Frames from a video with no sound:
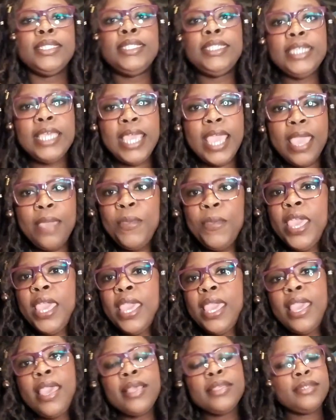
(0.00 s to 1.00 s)
DAP
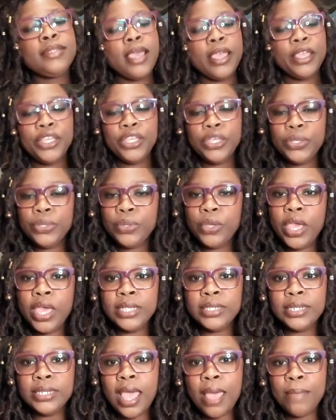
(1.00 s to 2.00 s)

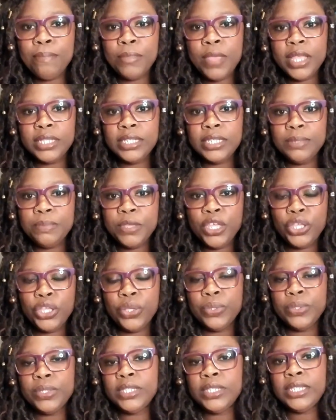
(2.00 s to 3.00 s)
is not meant to be
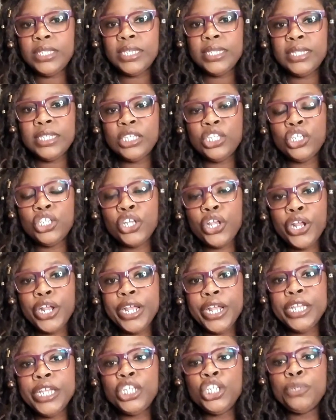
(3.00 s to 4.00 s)
used to
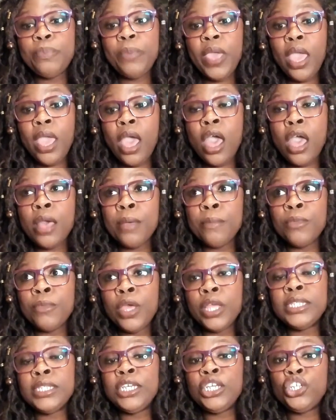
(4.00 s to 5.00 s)
discourage
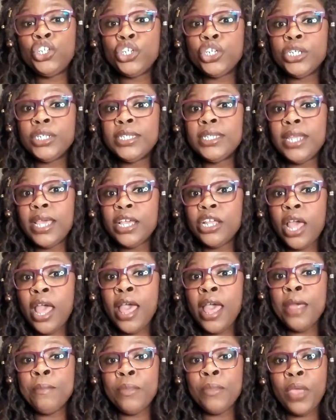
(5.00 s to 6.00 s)
teachers and
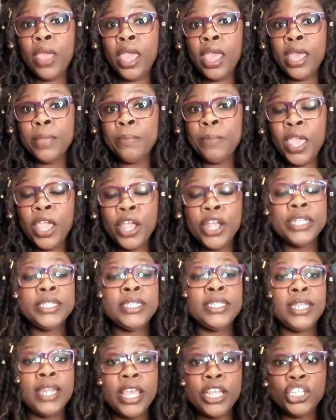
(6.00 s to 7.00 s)

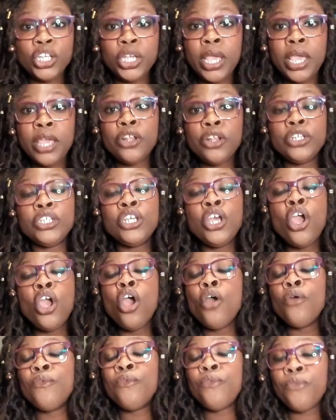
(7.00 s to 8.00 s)
parents and educators
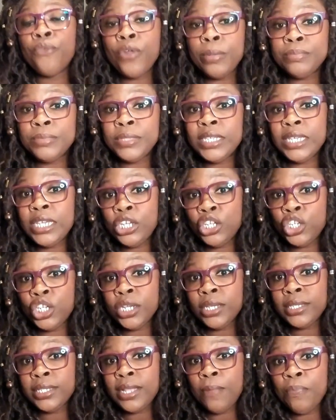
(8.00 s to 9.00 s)
from
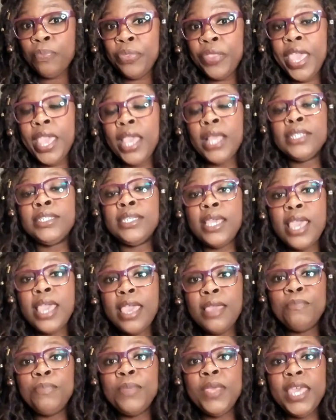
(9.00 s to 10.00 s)
teaching something.
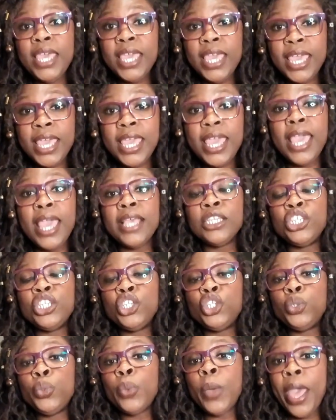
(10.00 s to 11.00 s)
DAP
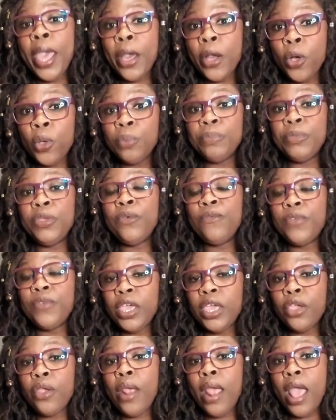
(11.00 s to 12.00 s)
is to help you
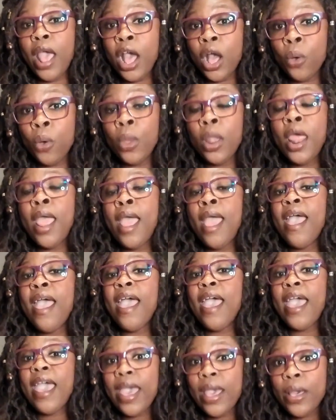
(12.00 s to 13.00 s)
figure out
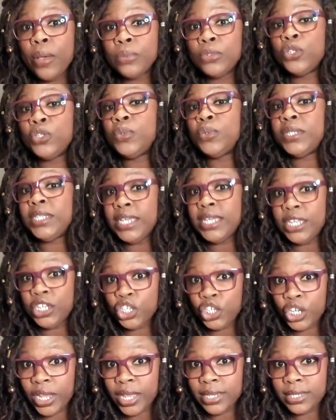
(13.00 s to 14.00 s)
how to
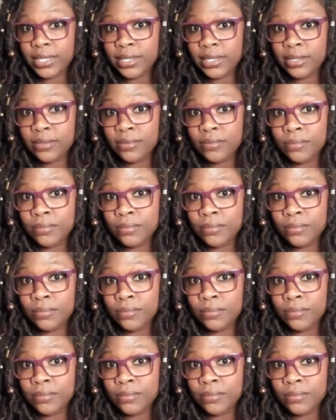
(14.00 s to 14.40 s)
teach it.